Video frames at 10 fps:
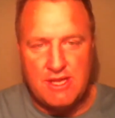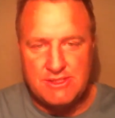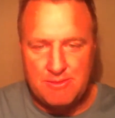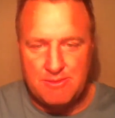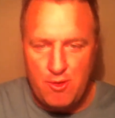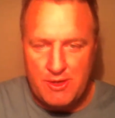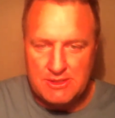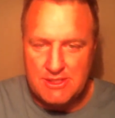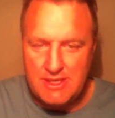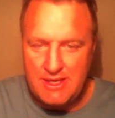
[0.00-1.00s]
I see the boys are
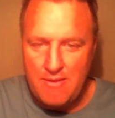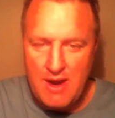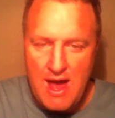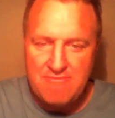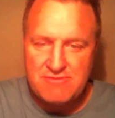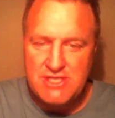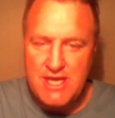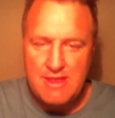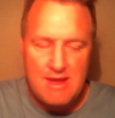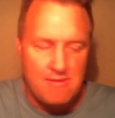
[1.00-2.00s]
sitting on the live
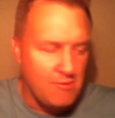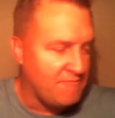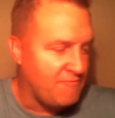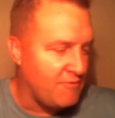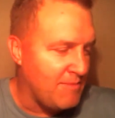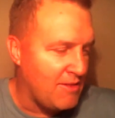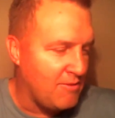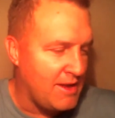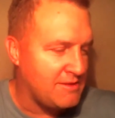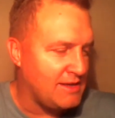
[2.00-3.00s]
chat there. Ruan Fareed, by the
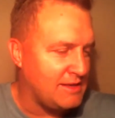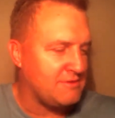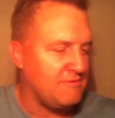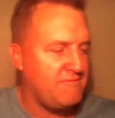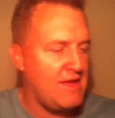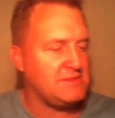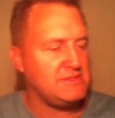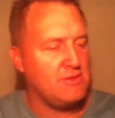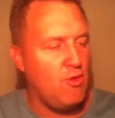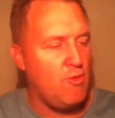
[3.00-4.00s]
way, saying he still
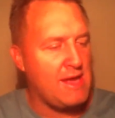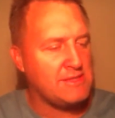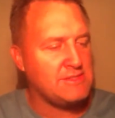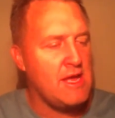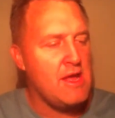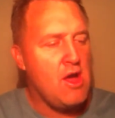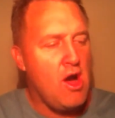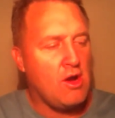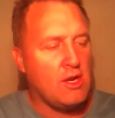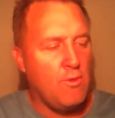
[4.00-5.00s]
fancies the All Blacks
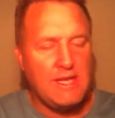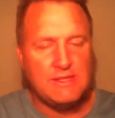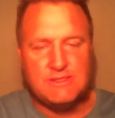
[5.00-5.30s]
are going to win it.